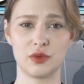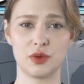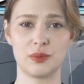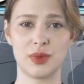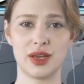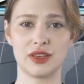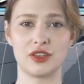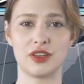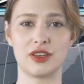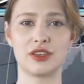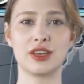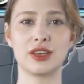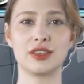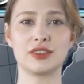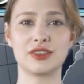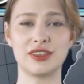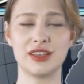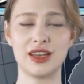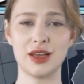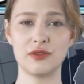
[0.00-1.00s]
per metric ton
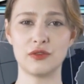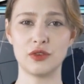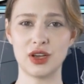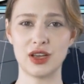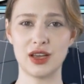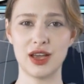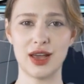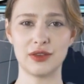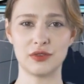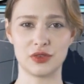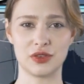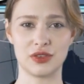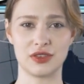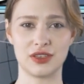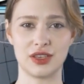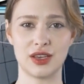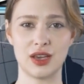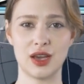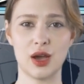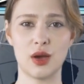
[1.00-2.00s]
CFR
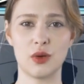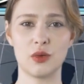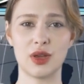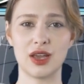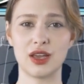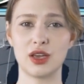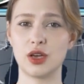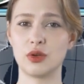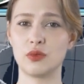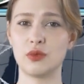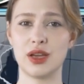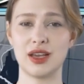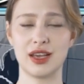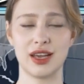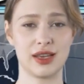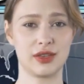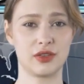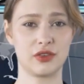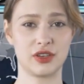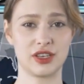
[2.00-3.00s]
levels, a week-on-week
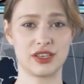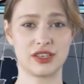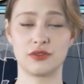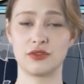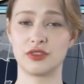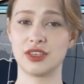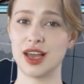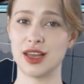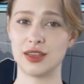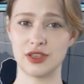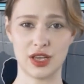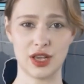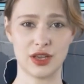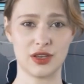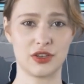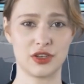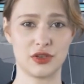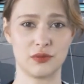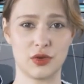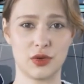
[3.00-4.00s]
increase of
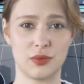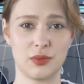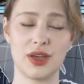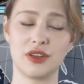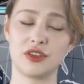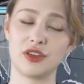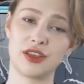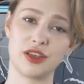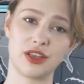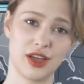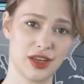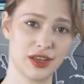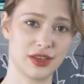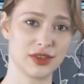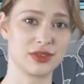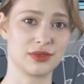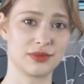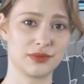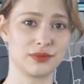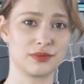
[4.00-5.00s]
$10 per metric
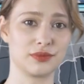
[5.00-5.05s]
ton.